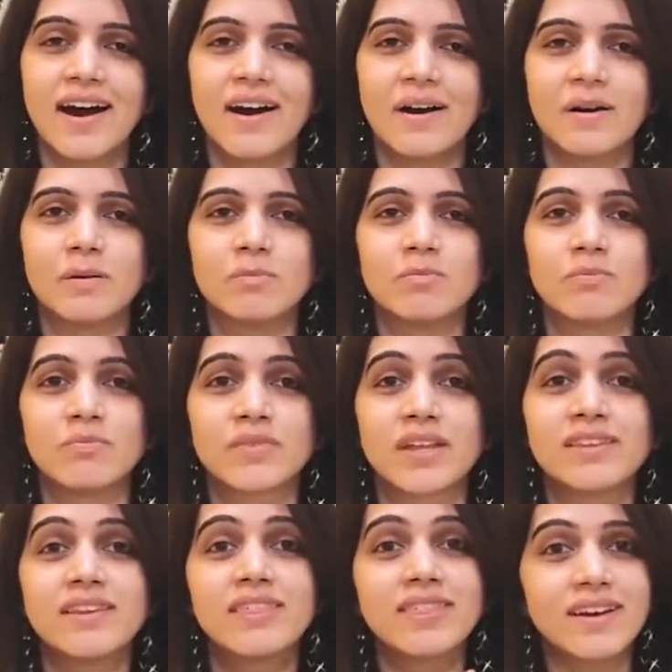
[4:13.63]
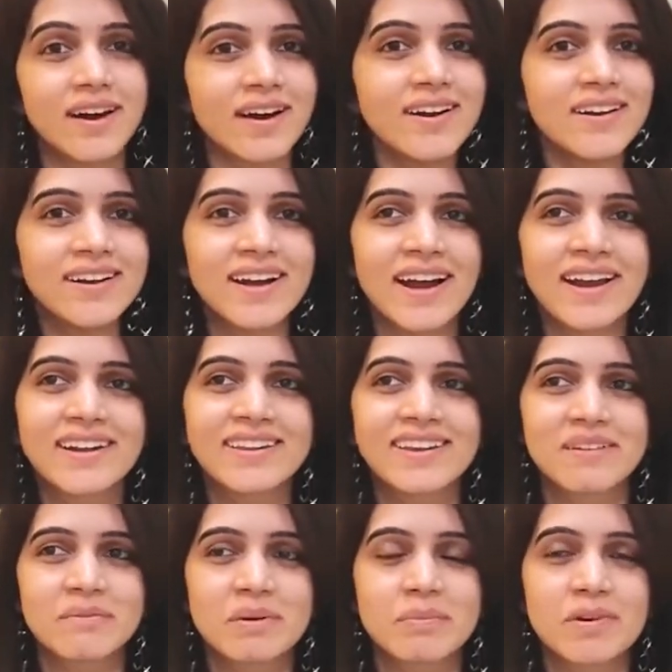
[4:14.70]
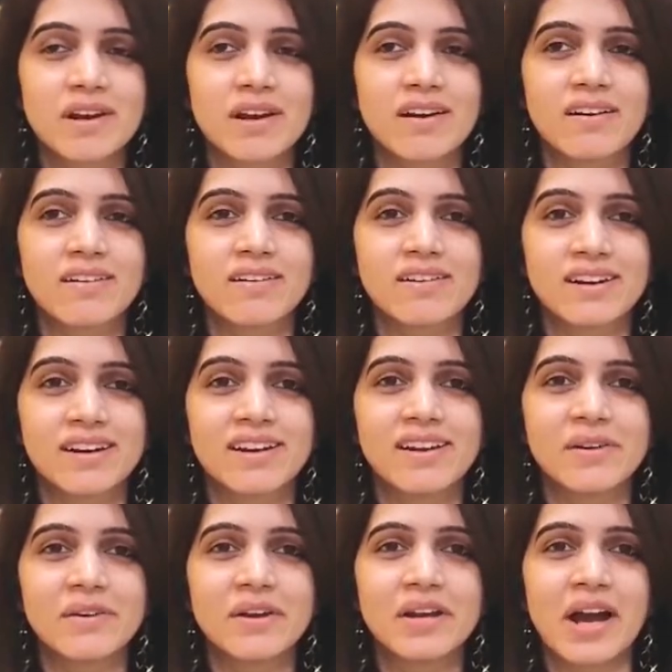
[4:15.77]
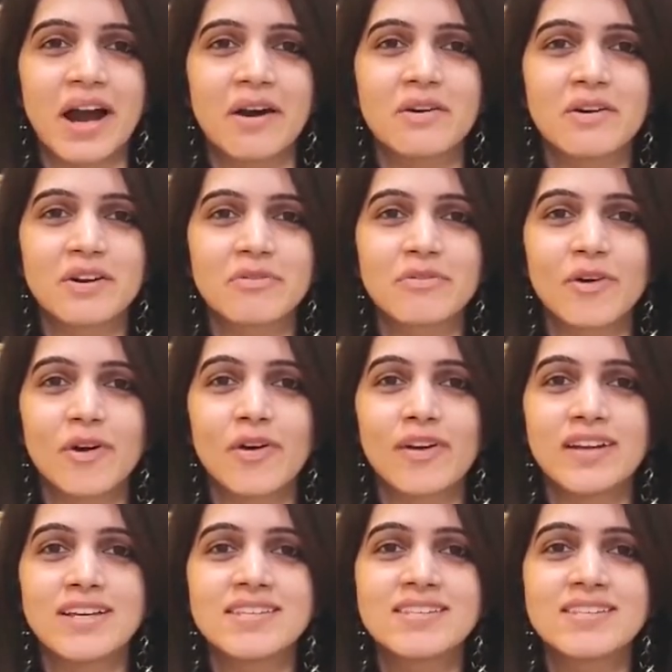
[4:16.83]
Then the third kind that people are really going out for